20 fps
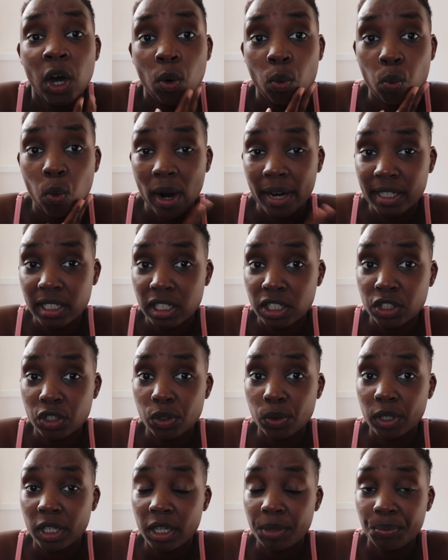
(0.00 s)
wanting
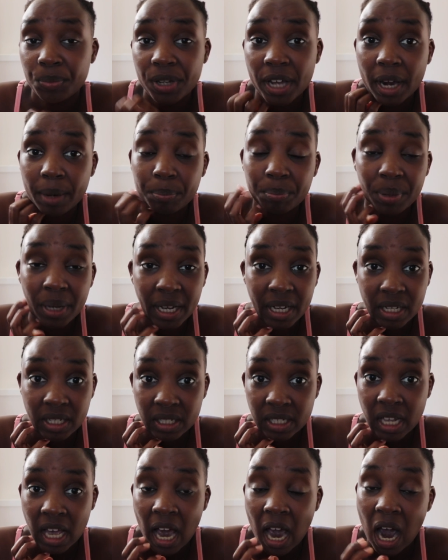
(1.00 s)
to keep that
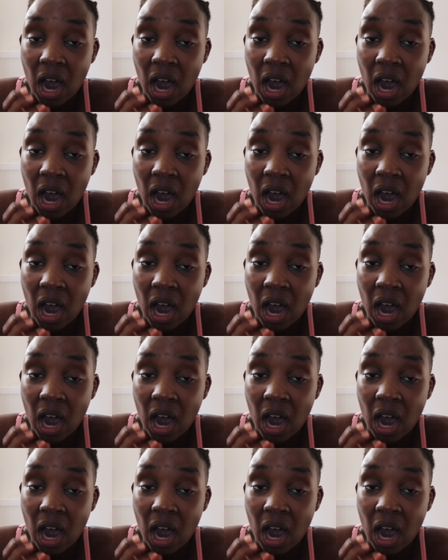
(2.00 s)
pace